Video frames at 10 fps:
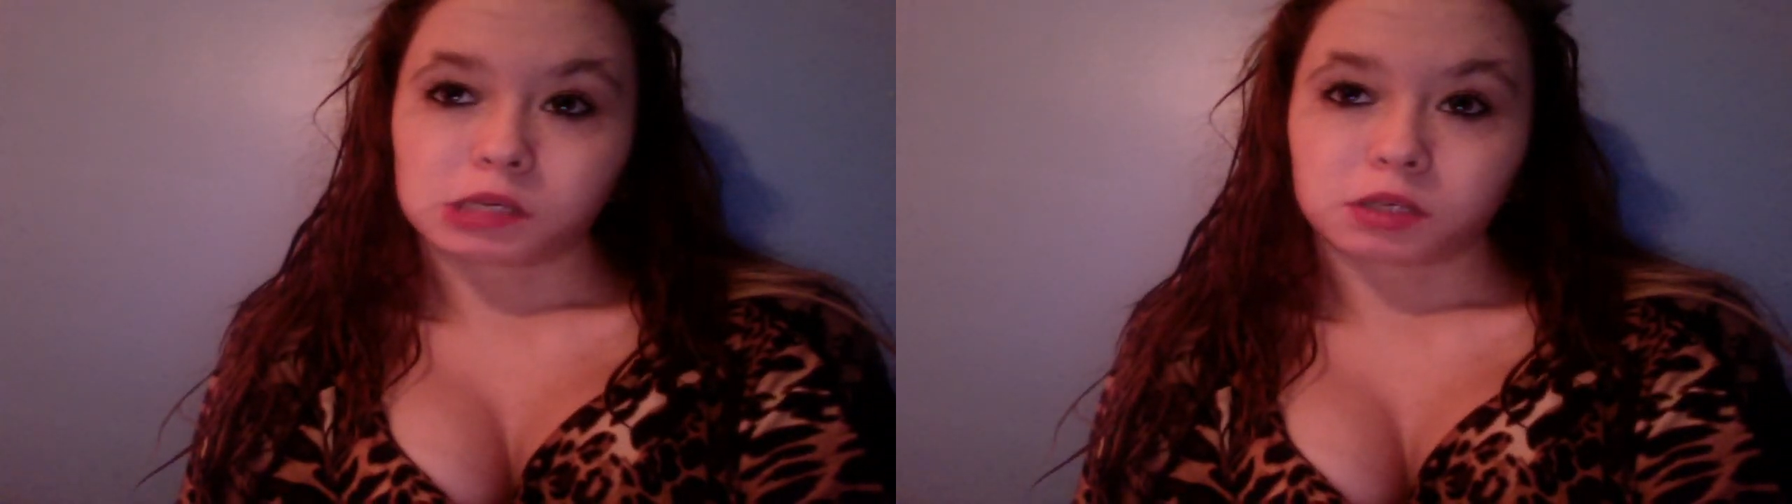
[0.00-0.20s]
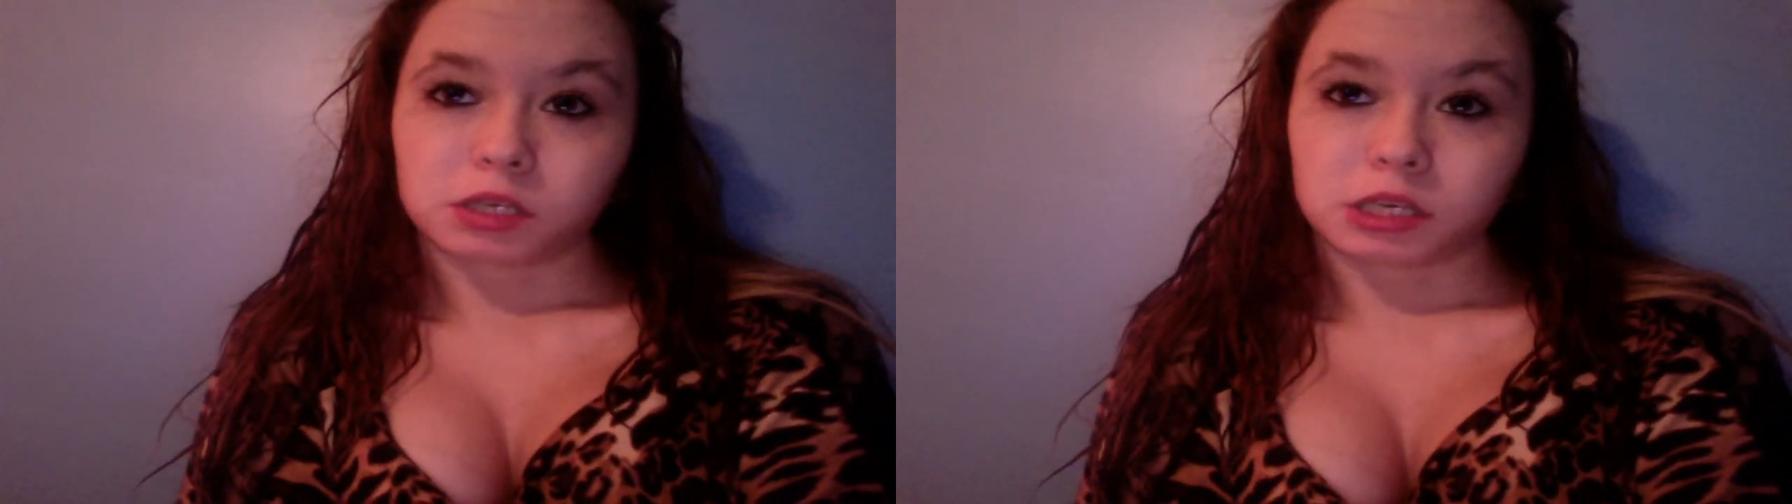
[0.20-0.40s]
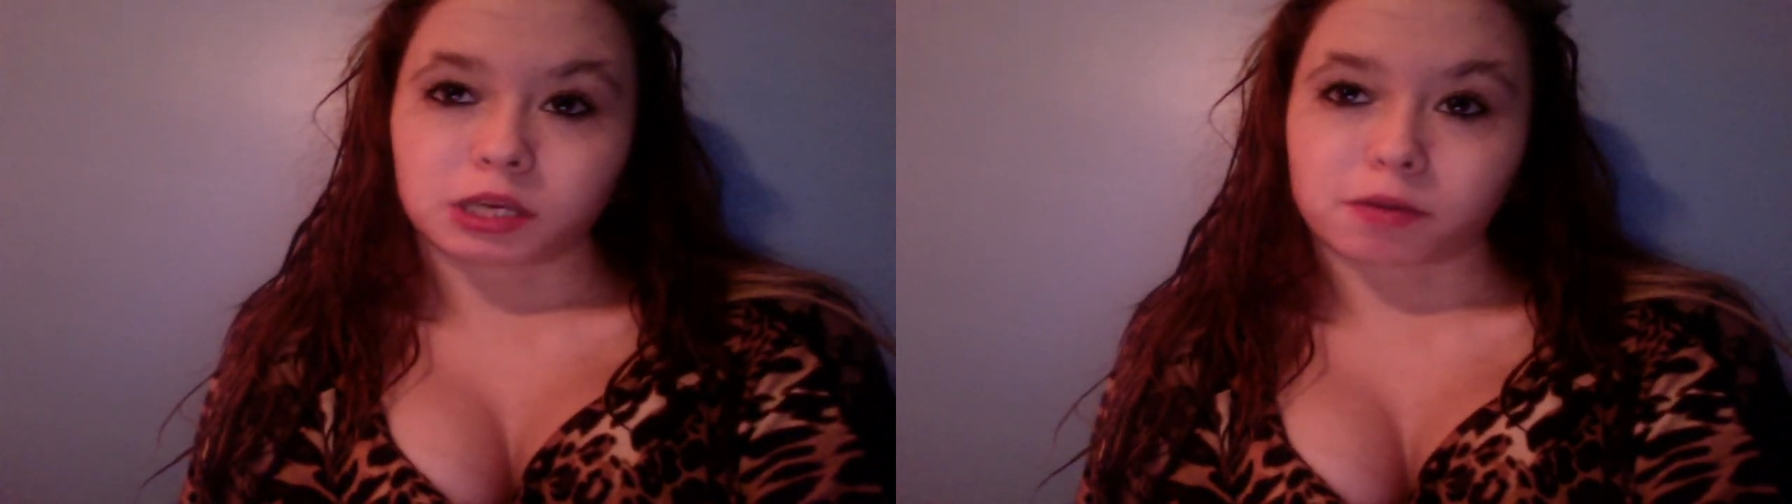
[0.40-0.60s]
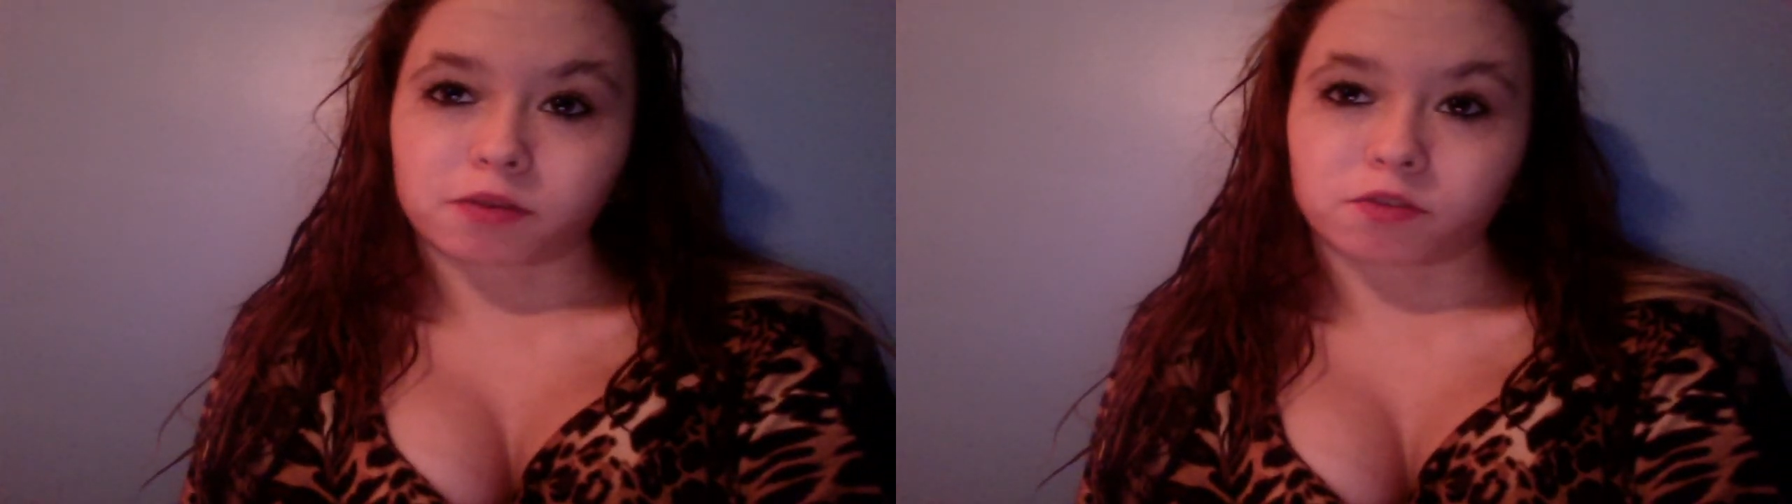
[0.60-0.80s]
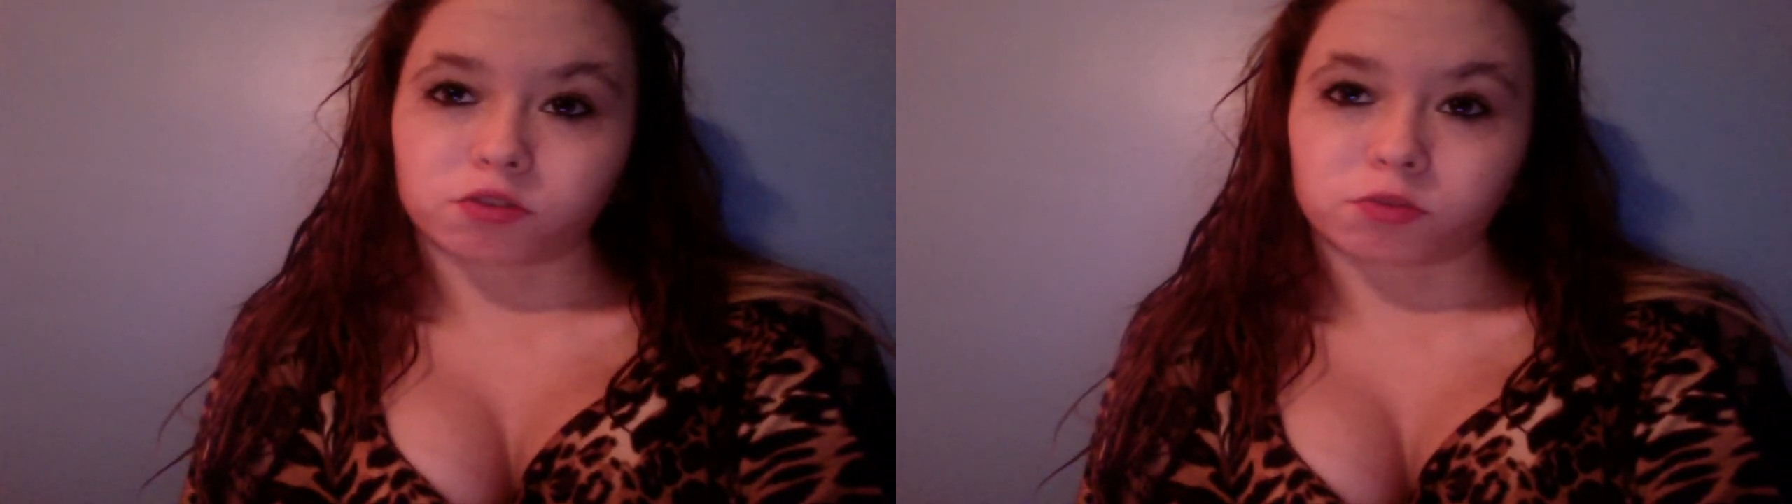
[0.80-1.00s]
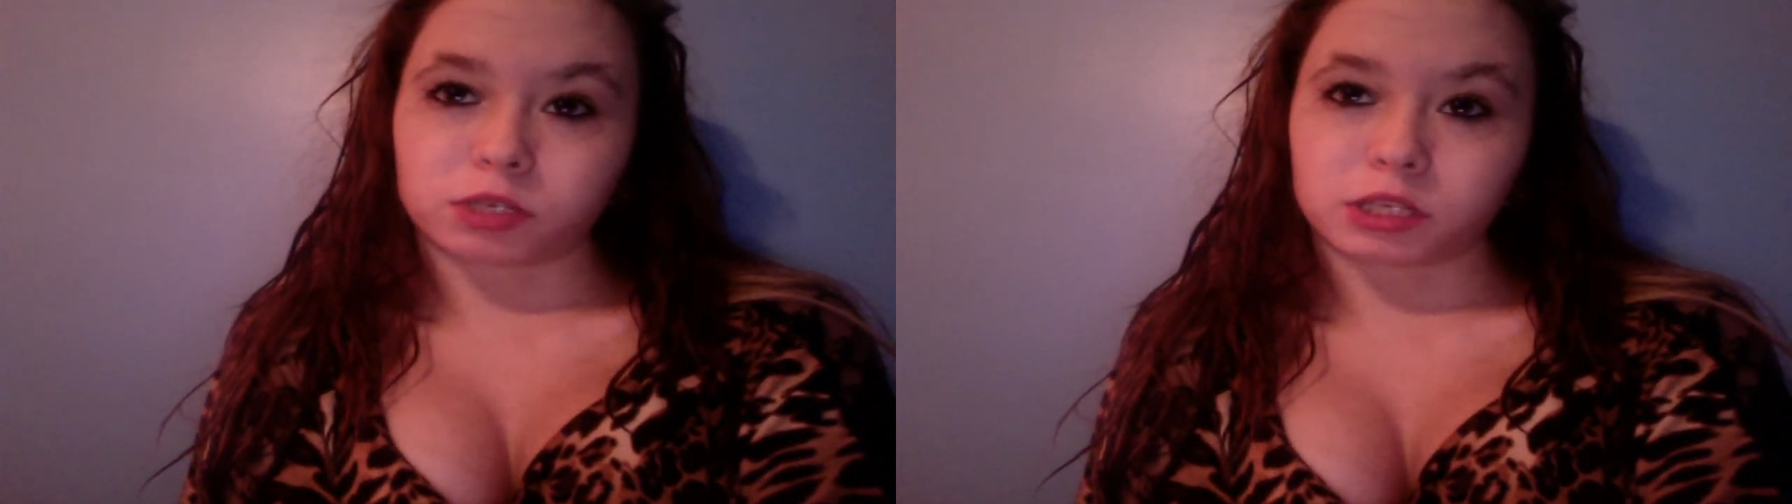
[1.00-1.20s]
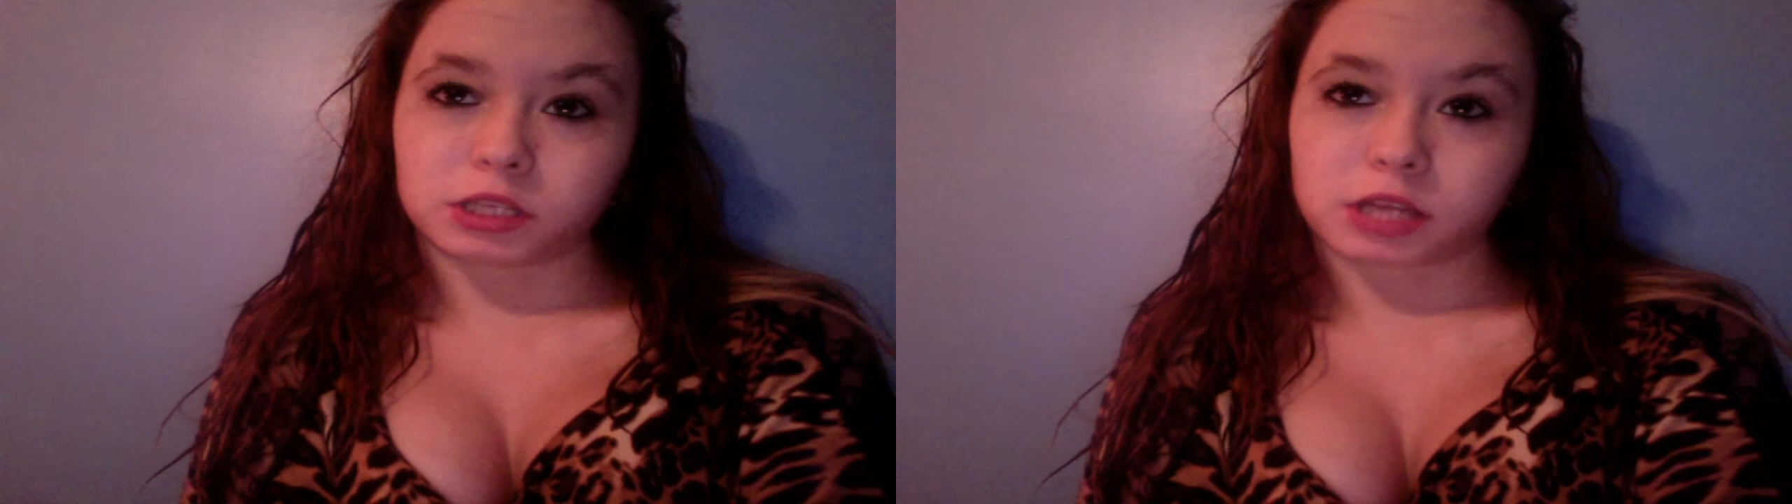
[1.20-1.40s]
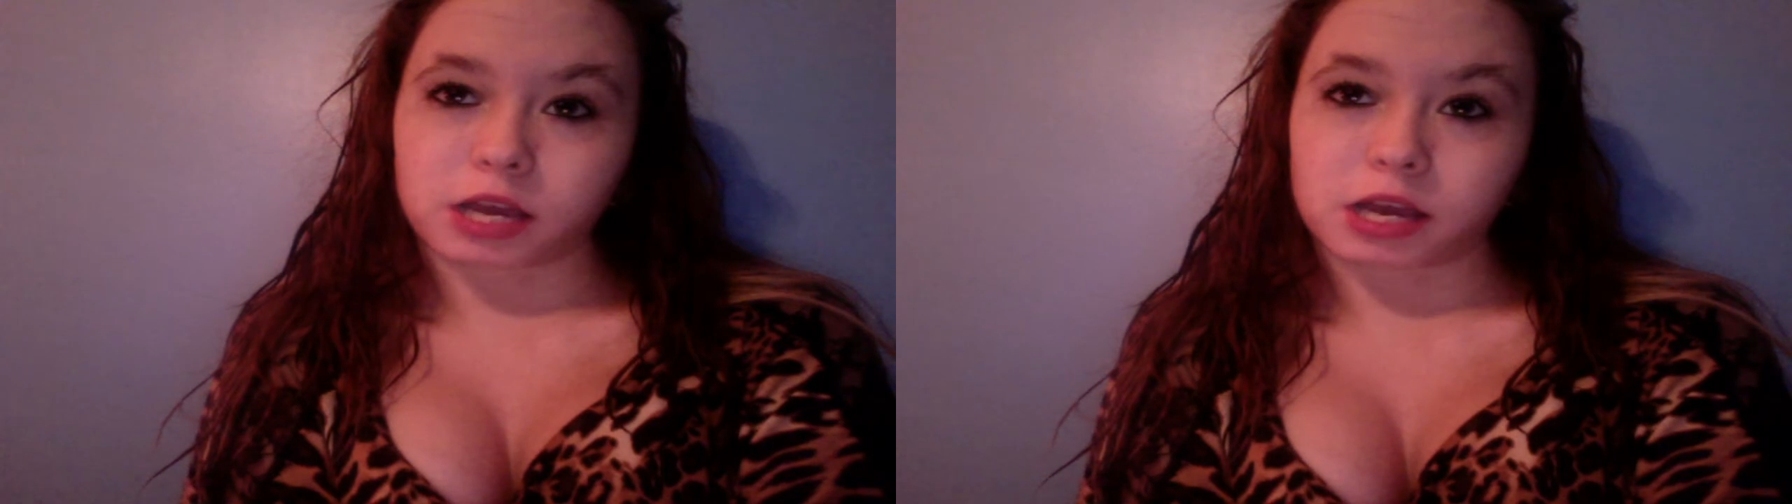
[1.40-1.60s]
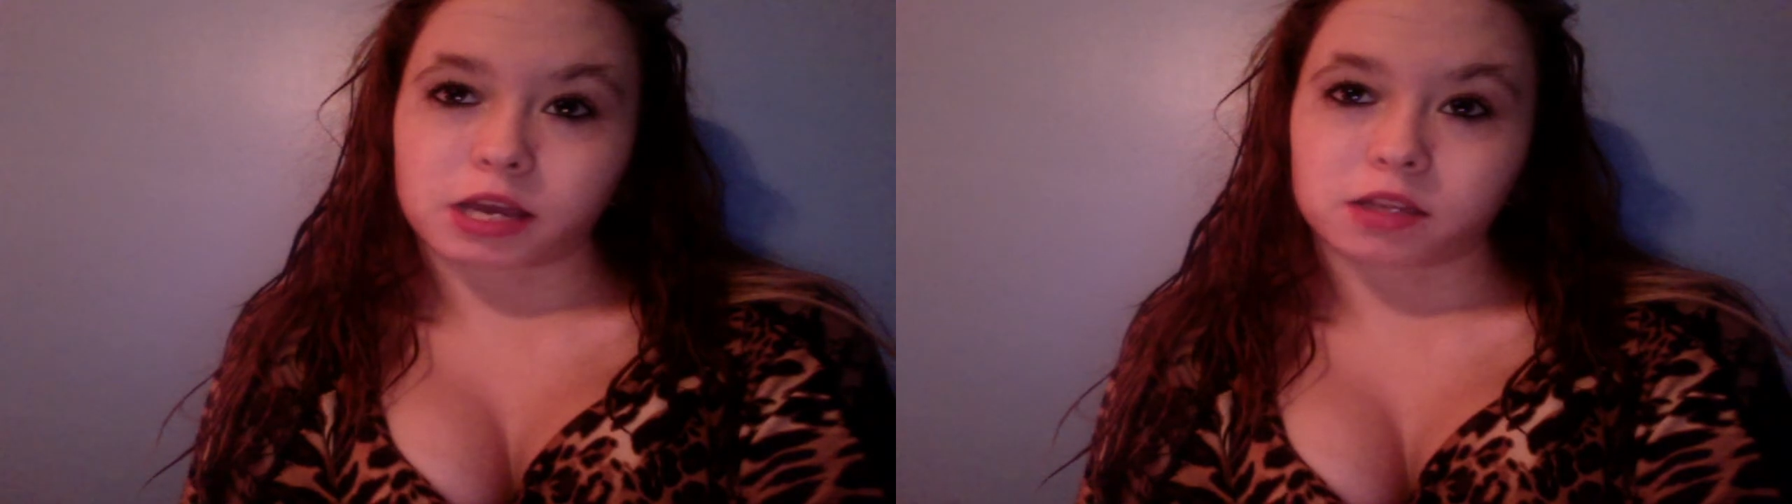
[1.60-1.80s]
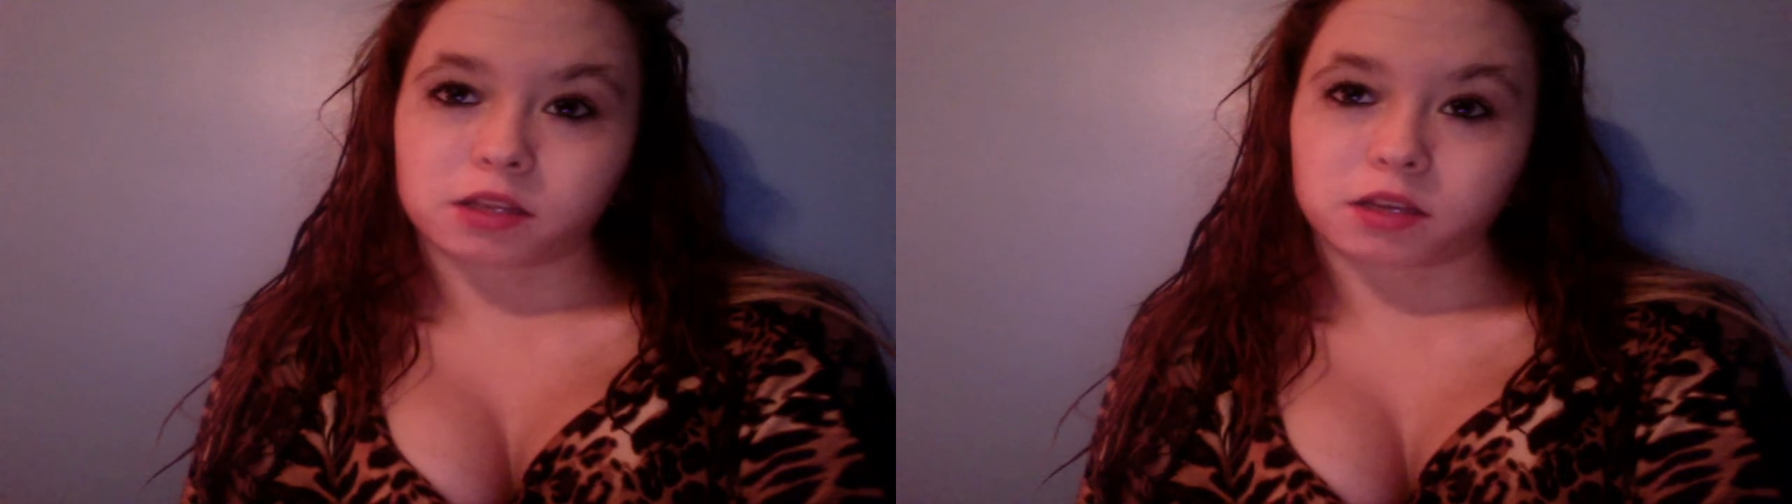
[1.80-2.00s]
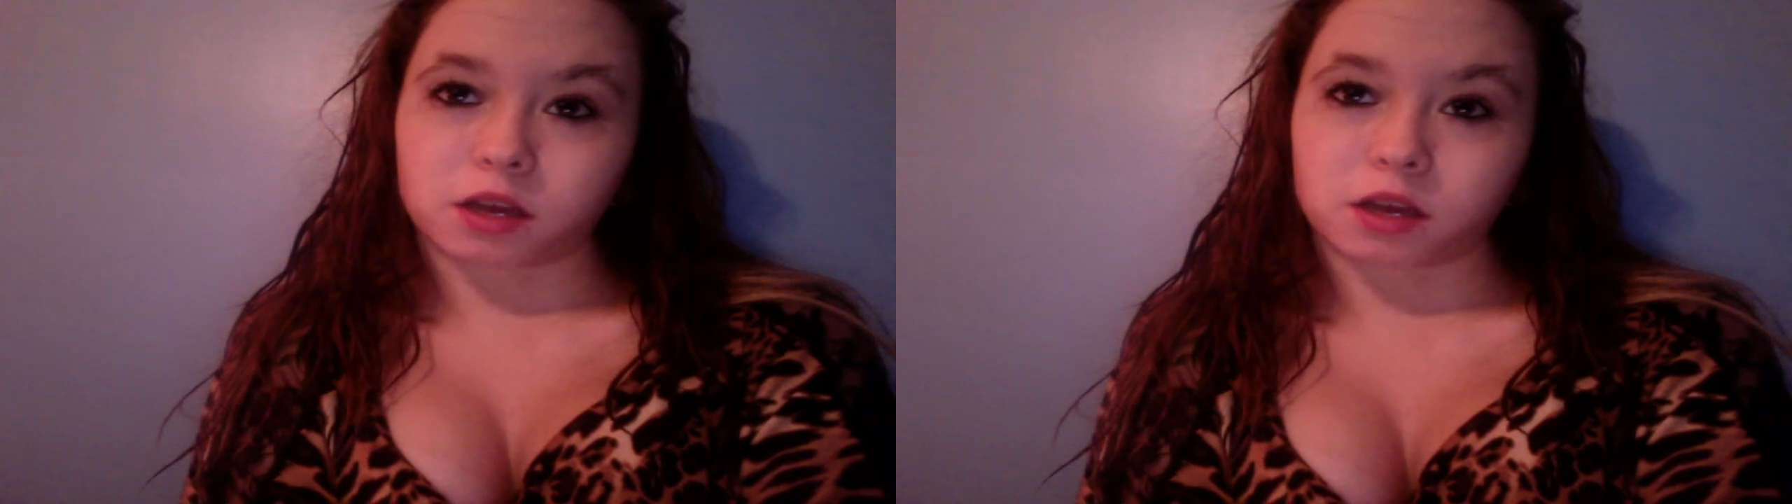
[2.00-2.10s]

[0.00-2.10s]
he came over, we did that.